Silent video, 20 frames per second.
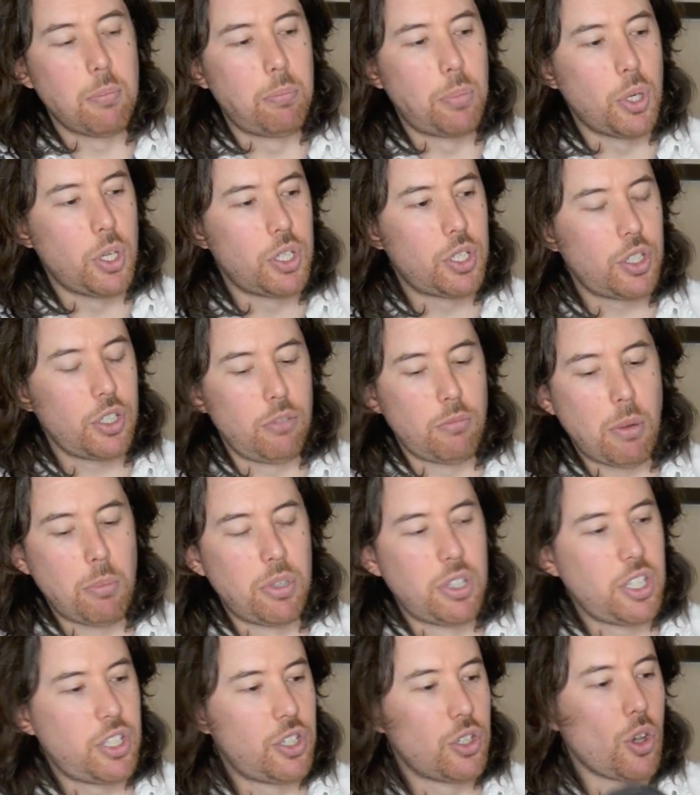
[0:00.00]
but
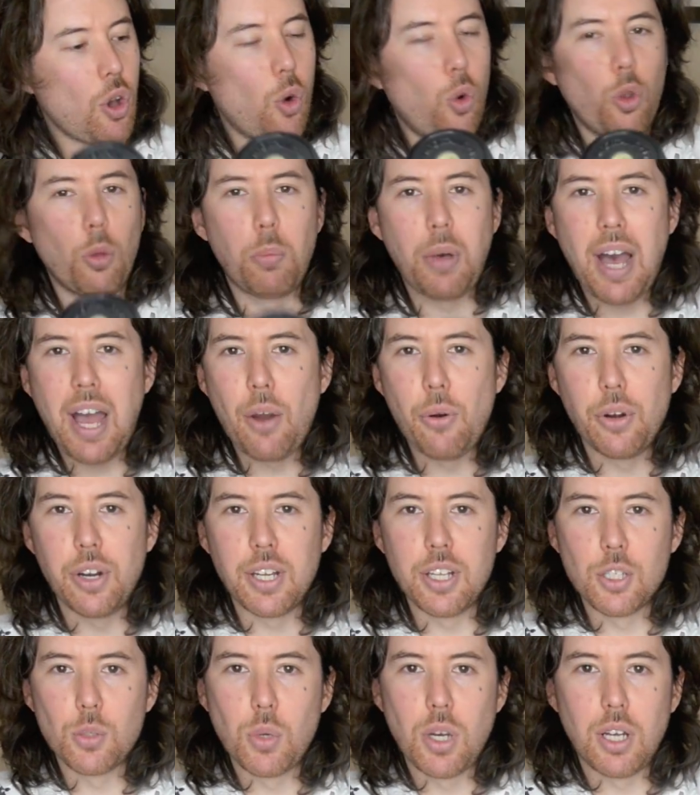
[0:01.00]
remember this has got all the power
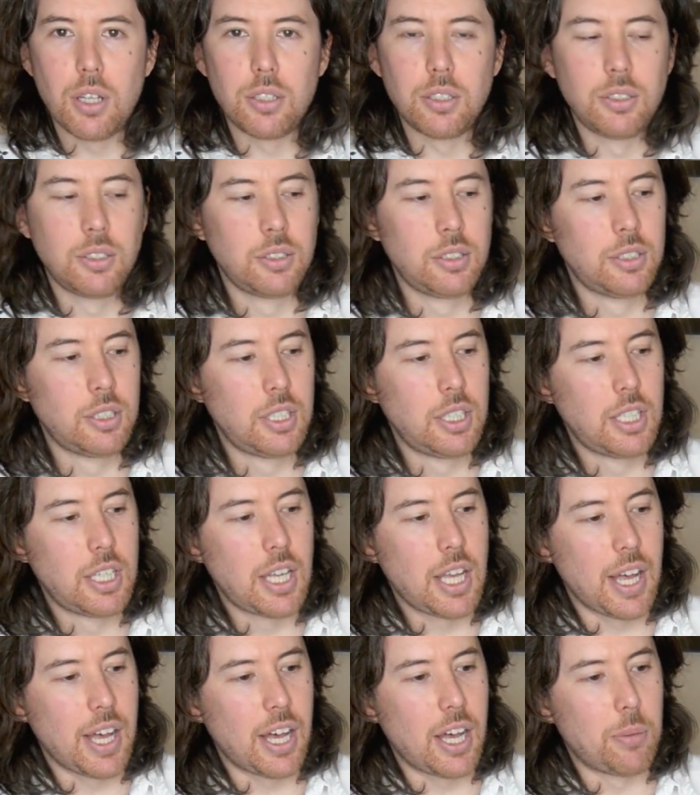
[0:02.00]
in it as well.
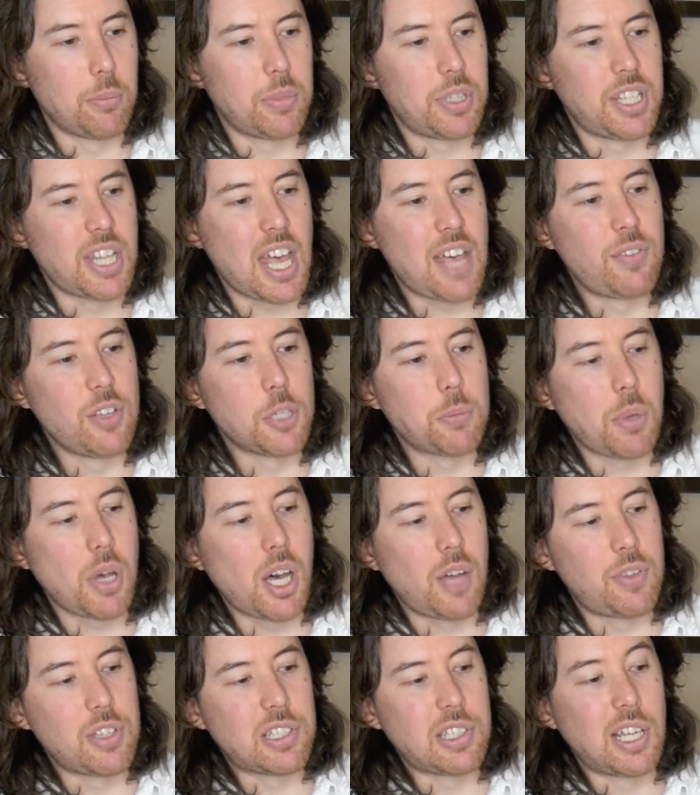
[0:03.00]
And the heaviest
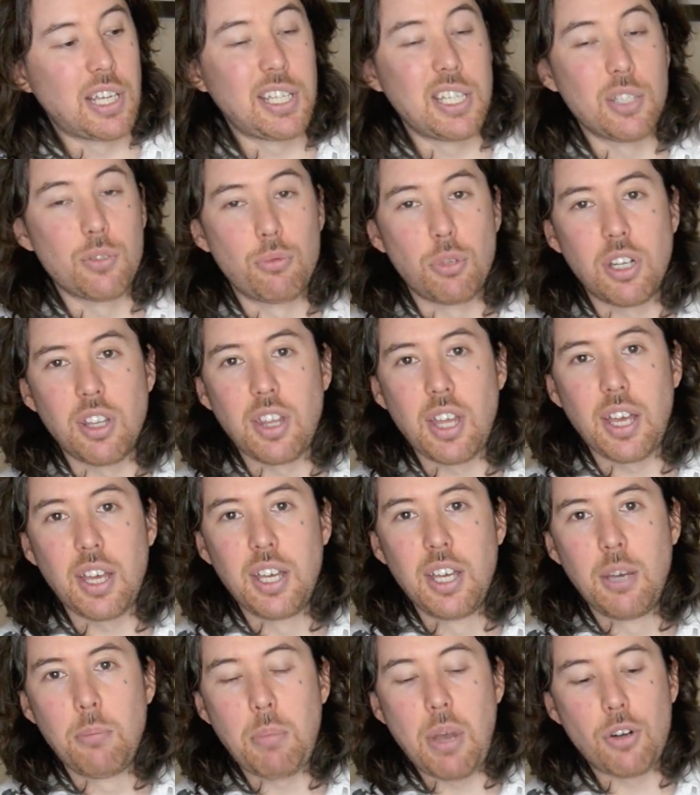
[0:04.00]
part of this light is really
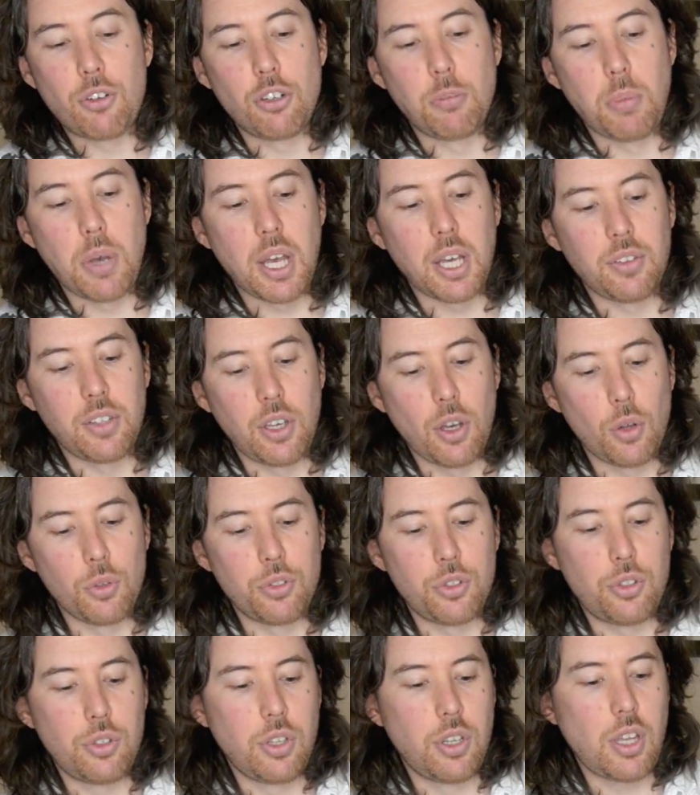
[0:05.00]
that battery pack. The
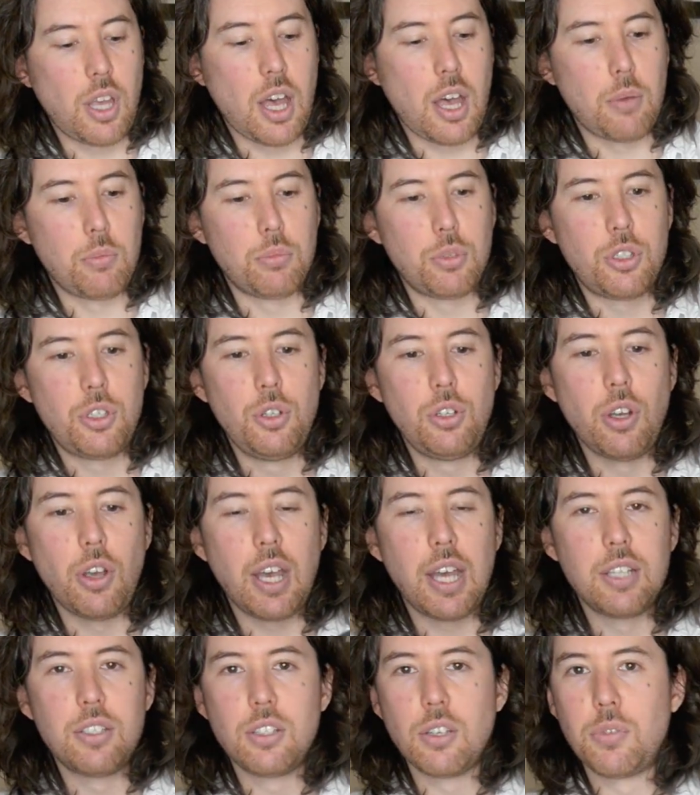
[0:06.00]
old
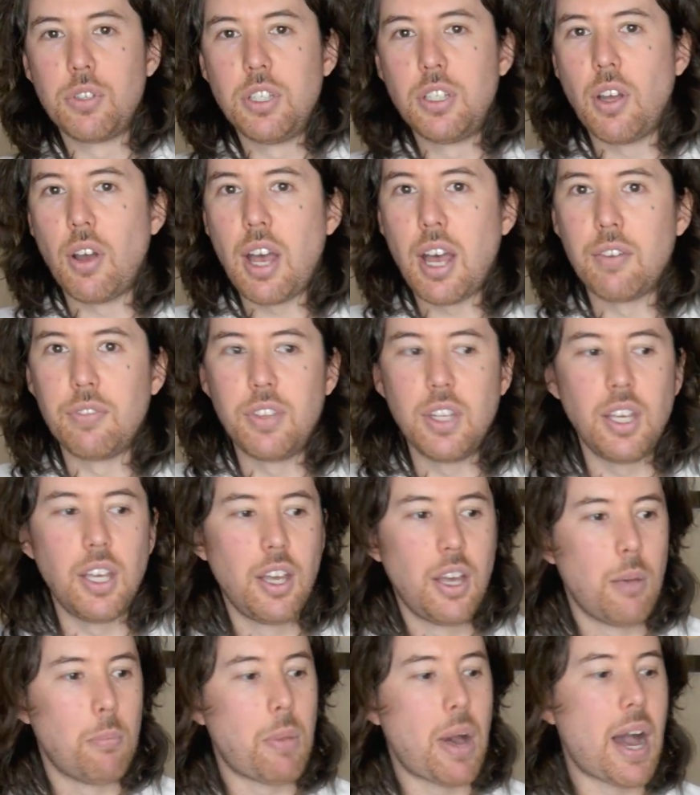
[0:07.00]
studio heads obviously don't have the
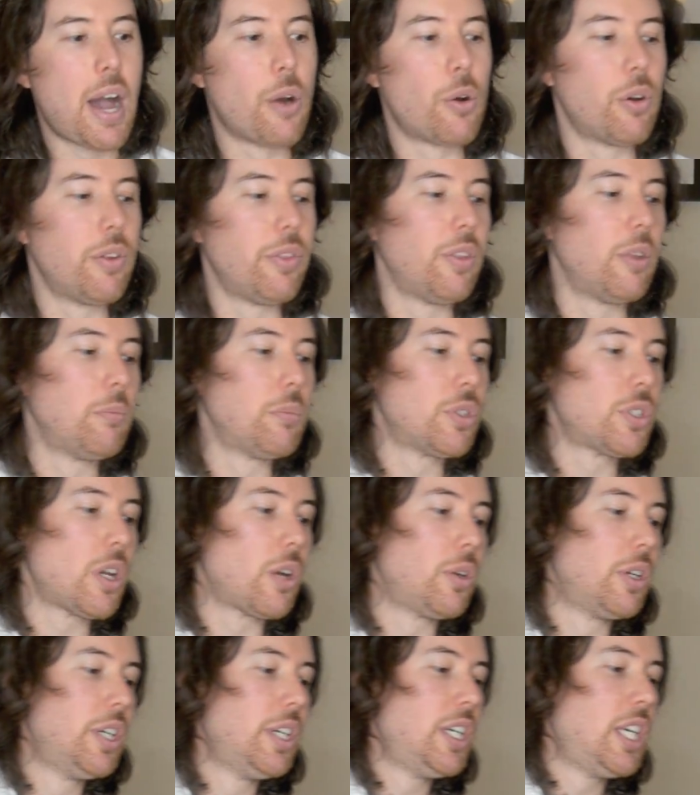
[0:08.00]
power in them,
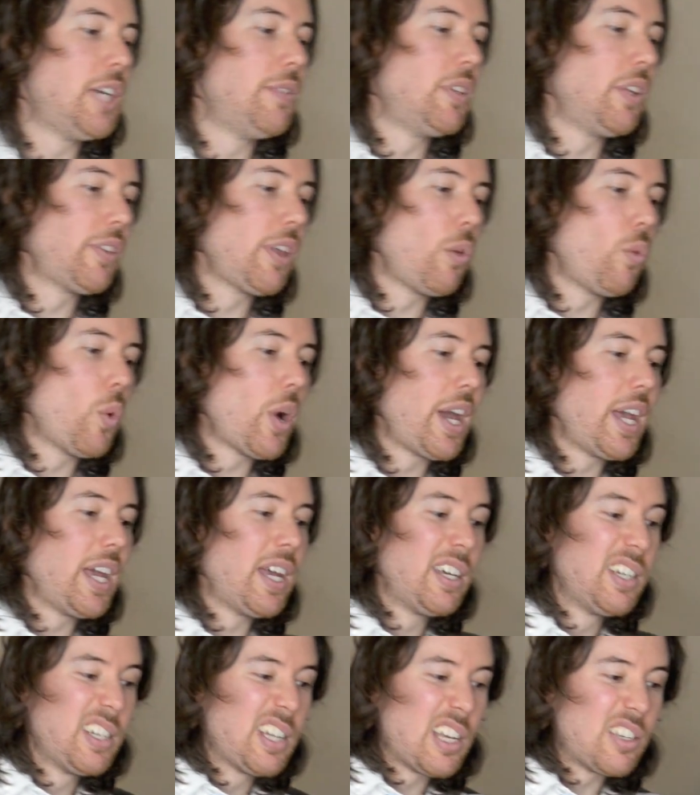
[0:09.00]
so even though they
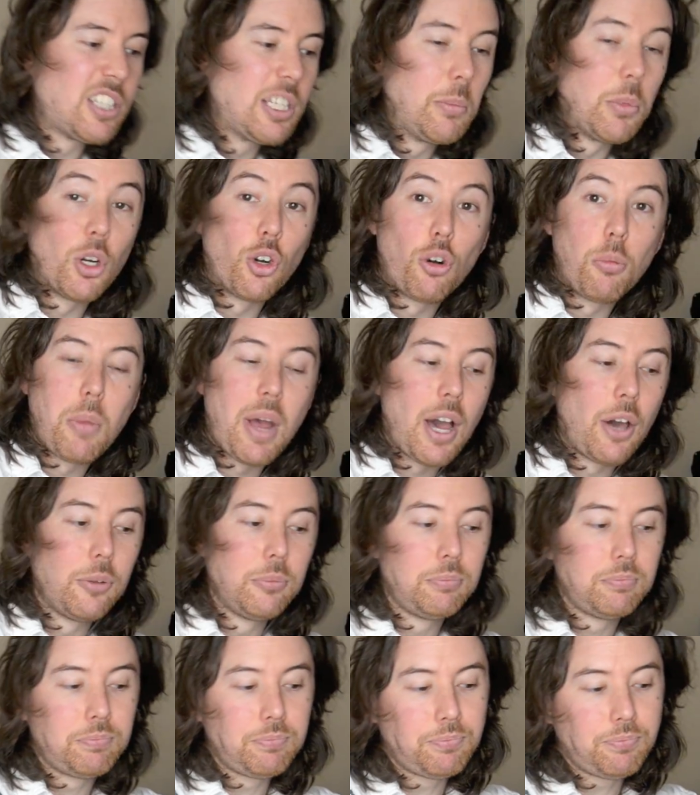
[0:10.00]
weigh a similar amount,